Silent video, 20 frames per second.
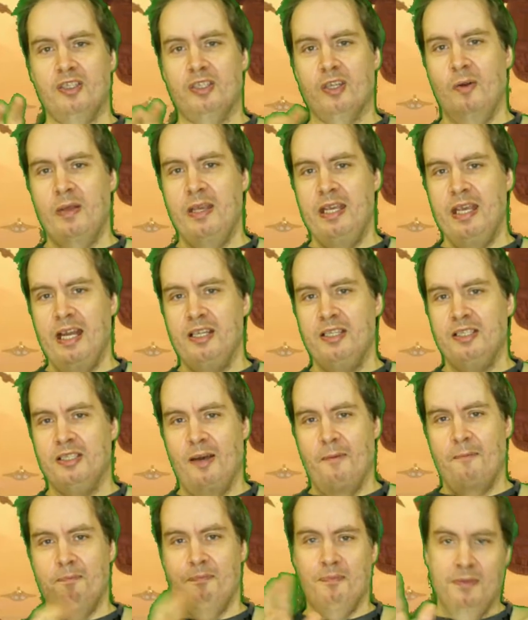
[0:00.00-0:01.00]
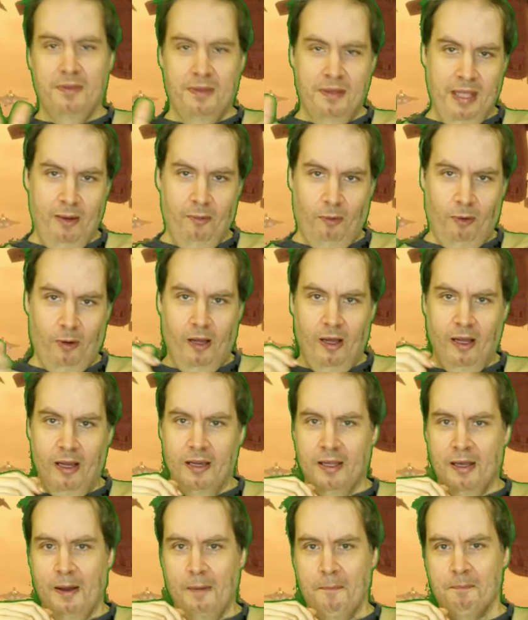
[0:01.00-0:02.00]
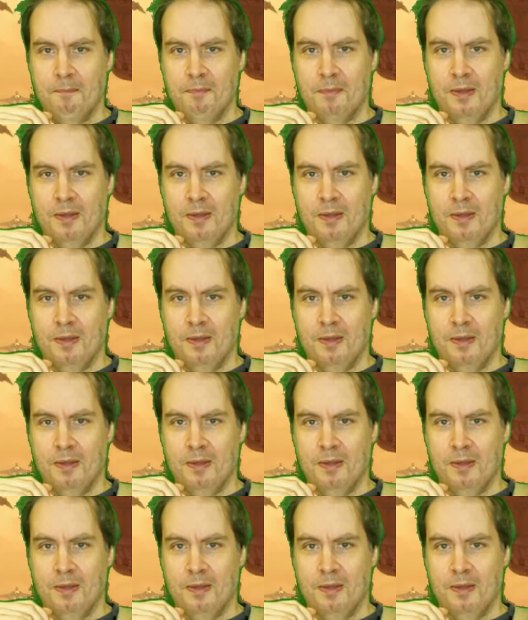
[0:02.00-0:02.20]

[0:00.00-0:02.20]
So he ends up, they were on um,